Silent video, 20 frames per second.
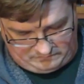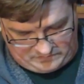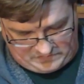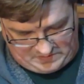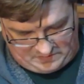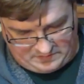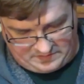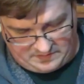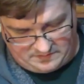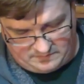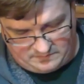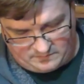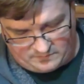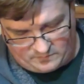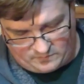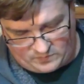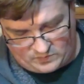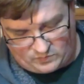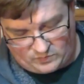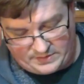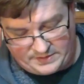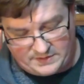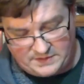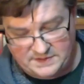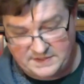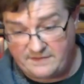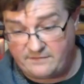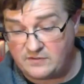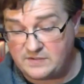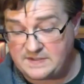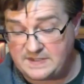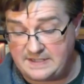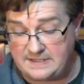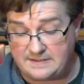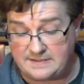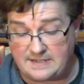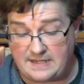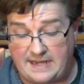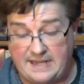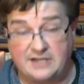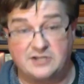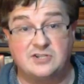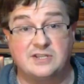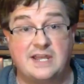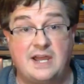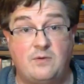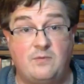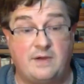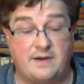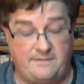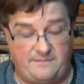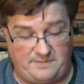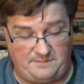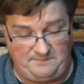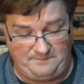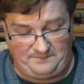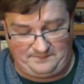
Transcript: Well, wonders never cease. I actually got one of them.